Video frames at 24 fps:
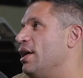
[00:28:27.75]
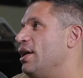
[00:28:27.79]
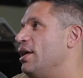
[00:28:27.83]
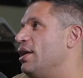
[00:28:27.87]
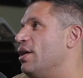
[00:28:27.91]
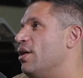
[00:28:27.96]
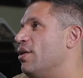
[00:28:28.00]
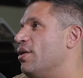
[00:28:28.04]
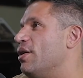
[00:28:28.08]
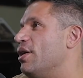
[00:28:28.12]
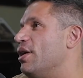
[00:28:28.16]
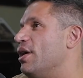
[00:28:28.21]
you
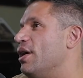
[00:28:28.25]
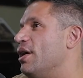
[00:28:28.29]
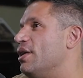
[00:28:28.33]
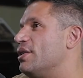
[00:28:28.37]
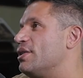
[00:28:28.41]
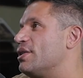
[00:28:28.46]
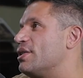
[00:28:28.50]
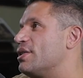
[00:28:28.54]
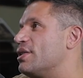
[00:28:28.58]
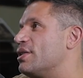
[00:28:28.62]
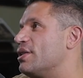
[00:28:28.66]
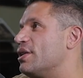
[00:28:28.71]
know
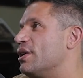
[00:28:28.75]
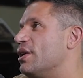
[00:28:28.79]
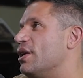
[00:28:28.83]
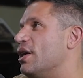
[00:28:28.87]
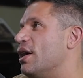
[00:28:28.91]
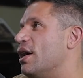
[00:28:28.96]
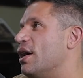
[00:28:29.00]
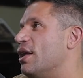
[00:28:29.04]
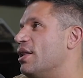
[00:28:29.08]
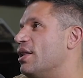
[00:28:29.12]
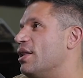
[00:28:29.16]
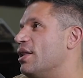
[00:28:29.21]

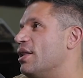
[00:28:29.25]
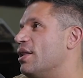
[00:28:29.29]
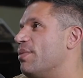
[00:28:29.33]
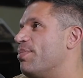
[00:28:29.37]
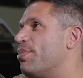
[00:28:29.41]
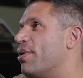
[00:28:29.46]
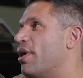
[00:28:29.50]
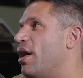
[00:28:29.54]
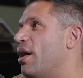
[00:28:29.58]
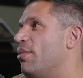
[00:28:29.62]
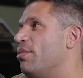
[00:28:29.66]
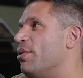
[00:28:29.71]
the
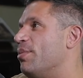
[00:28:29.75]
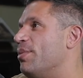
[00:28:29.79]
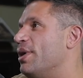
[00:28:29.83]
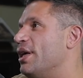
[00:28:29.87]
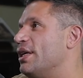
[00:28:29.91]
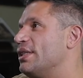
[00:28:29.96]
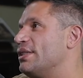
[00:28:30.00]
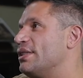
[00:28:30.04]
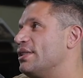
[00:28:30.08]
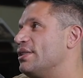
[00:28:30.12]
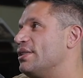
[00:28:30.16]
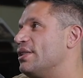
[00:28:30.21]
problem
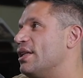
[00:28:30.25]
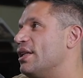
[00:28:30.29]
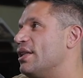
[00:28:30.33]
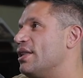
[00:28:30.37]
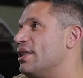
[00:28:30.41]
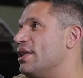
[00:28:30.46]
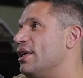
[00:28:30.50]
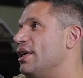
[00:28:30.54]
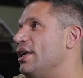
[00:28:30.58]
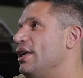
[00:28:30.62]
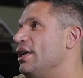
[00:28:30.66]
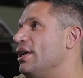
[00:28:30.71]
is that
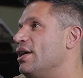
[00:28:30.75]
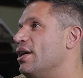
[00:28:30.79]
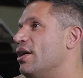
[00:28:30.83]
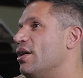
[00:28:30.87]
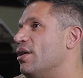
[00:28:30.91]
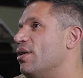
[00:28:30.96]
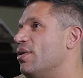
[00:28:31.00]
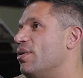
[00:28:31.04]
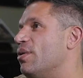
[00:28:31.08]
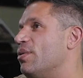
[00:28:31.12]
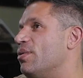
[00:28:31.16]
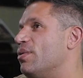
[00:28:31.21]
the
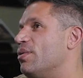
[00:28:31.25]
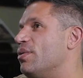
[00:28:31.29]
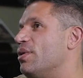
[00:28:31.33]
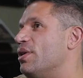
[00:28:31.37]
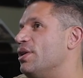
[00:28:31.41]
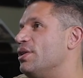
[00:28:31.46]
ego